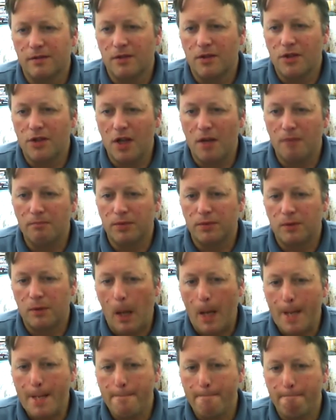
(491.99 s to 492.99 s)
jump.
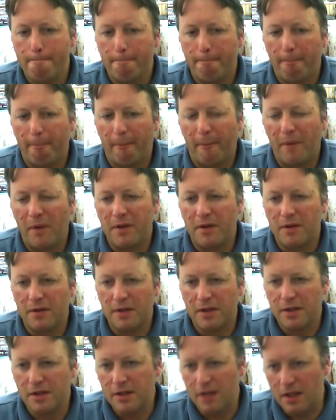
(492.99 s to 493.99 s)
I don't
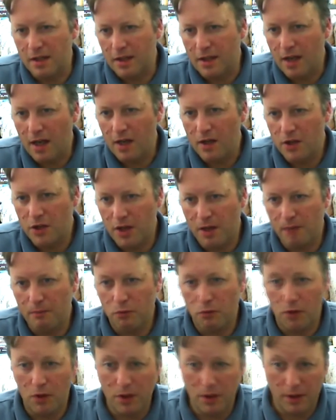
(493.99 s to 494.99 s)
think. Yeah, you can't
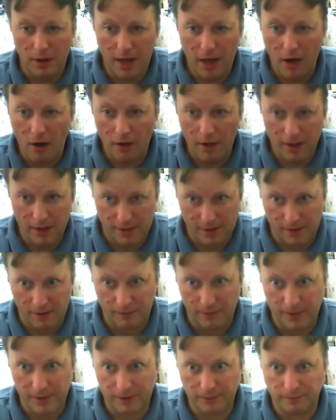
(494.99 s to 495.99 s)
jump while you're carrying
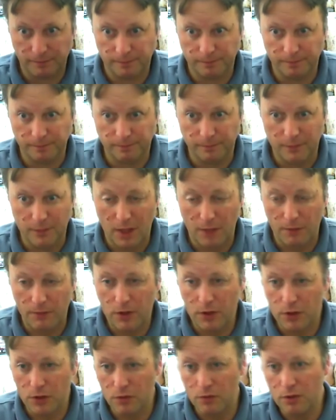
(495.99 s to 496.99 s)
something. If
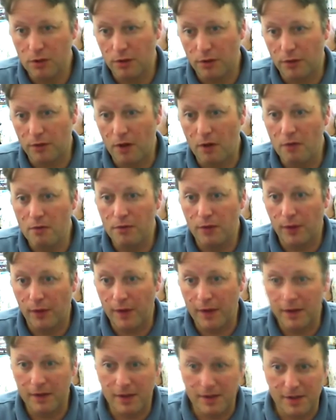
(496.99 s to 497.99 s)
you do, you throw the
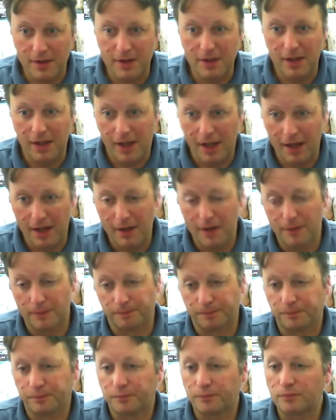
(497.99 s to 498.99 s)
thing that's in your hand.
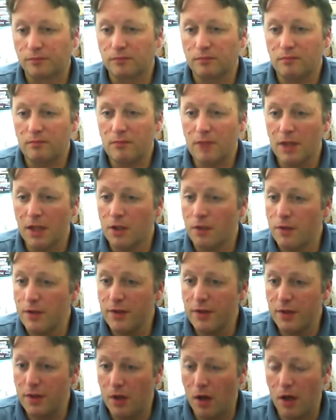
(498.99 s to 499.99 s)
There
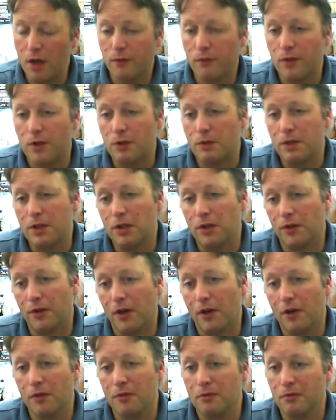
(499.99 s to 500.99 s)
is a knife which, when you
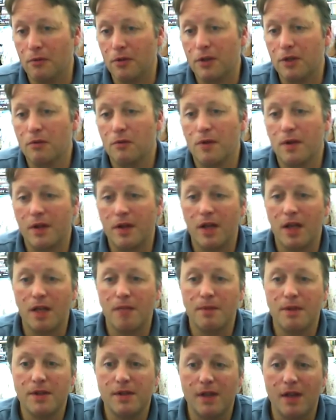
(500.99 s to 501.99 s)
throw, will kill one of the
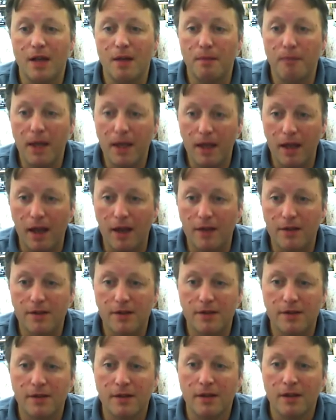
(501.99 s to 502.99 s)
enemies, and a
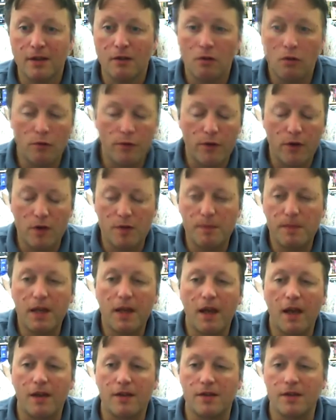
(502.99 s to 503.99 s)
pickaxe, or various
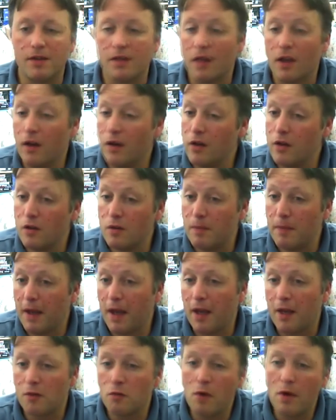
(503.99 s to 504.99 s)
pickaxes. You can only use
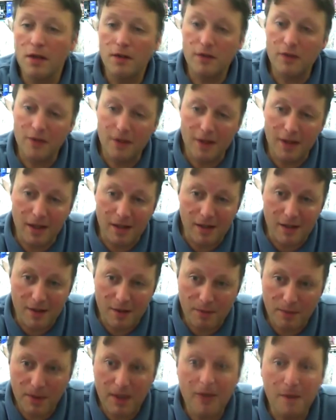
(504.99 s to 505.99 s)
pickaxe once and then they
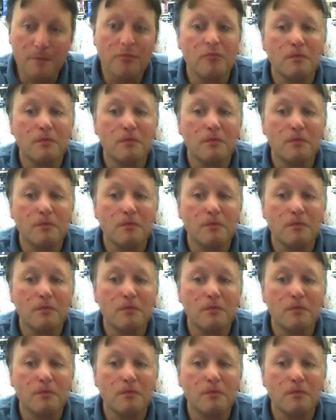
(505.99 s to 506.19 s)
disappear.